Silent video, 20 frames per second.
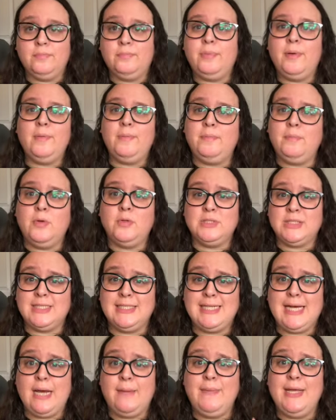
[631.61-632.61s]
But most of the
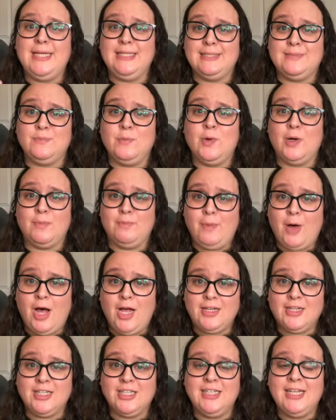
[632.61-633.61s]
time, it's more
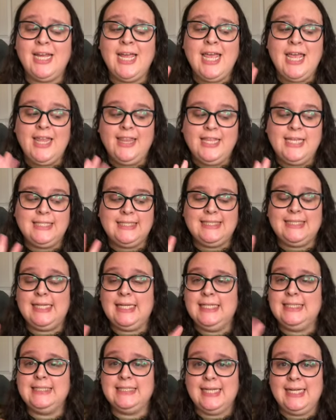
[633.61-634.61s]
modern. This
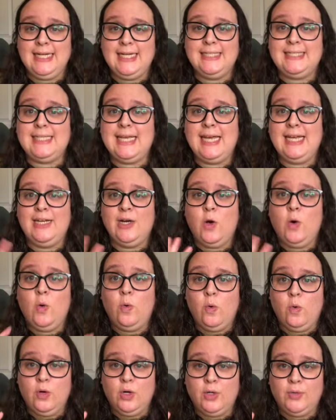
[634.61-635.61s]
is, like I said, a
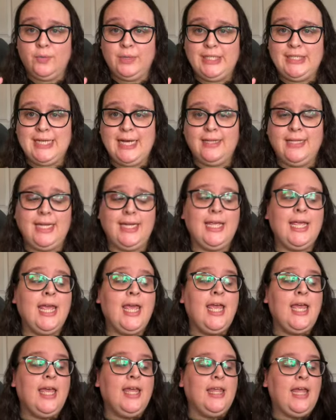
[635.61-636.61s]
horror retelling.
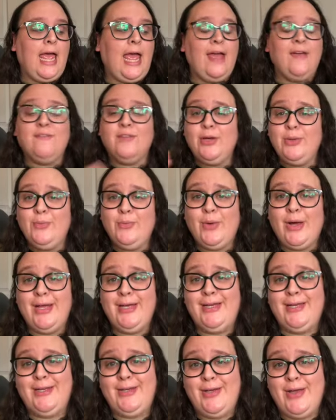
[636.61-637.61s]

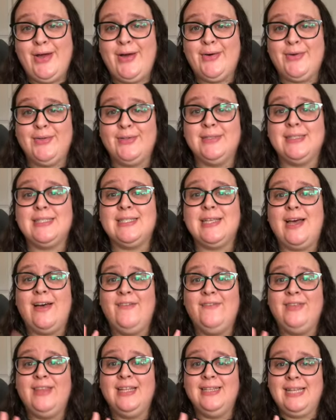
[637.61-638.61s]
Everyone knows
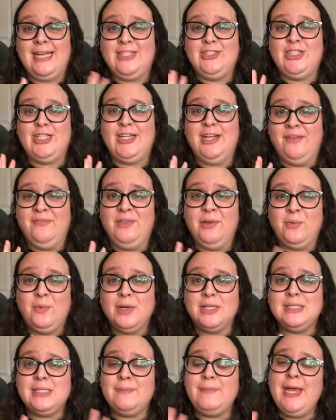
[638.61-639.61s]
of the legend of the
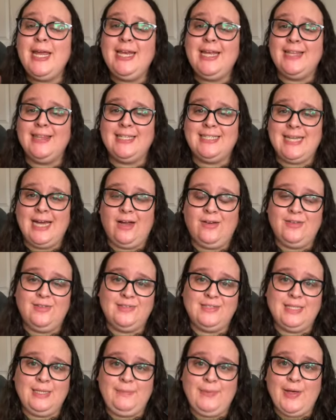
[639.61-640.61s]
horseman in the town of
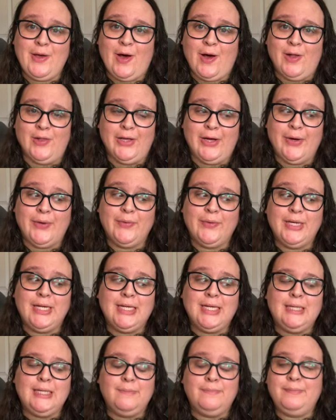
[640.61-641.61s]
Sleepy Hollow,
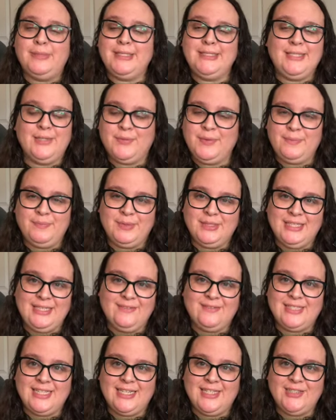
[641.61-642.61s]
but no one
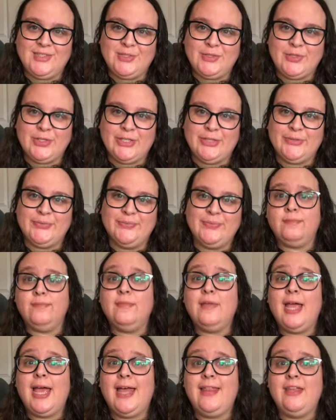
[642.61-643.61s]
believes that it's true.
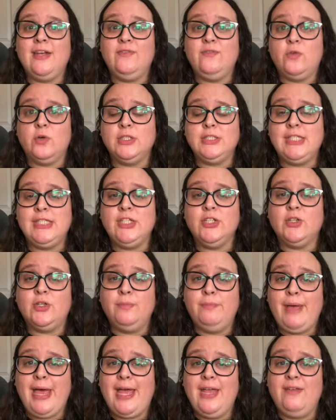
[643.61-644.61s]
And then
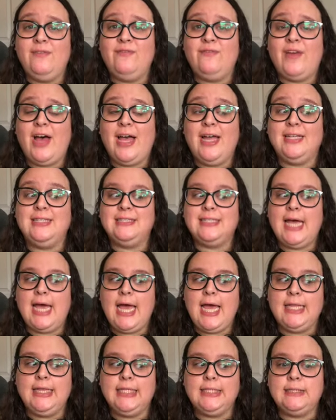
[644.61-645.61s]
14-year-old Ben finds a
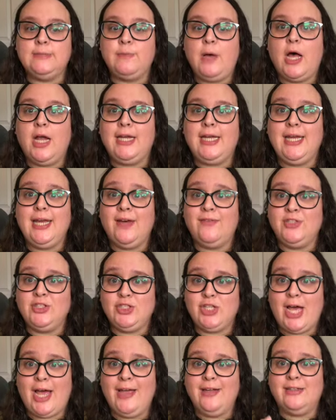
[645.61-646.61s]
headless body of a
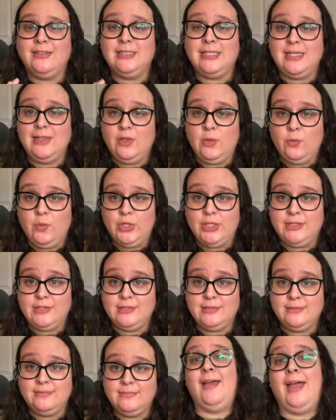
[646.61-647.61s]
child in the
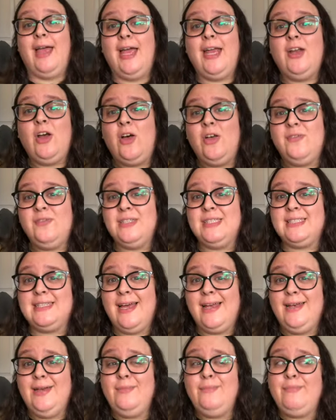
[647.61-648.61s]
woods. And all of a
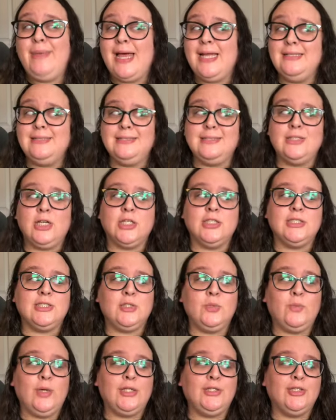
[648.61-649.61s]
sudden, Ben starts
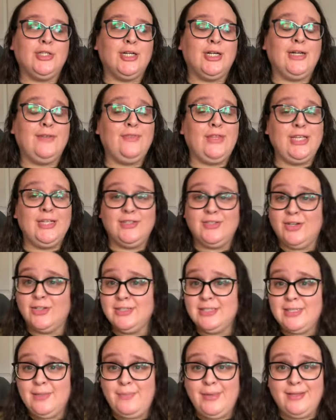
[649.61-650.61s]
to wonder if the
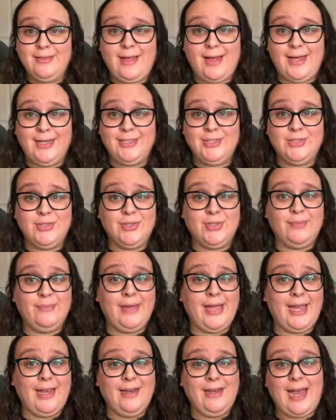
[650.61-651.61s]
adults have been lying to
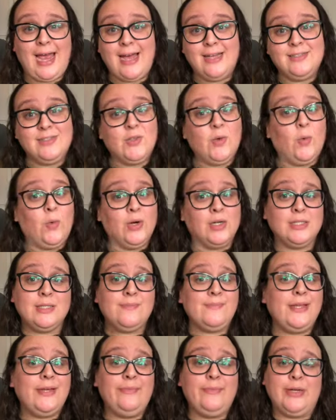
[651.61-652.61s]
him and has the
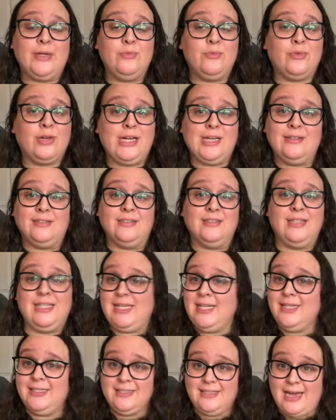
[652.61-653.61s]
horseman been real
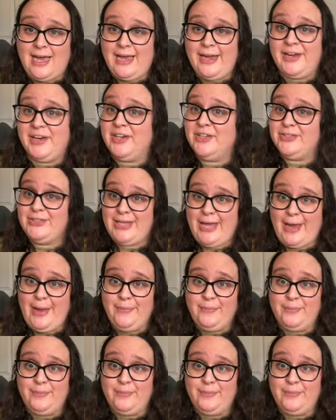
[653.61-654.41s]
the entire time.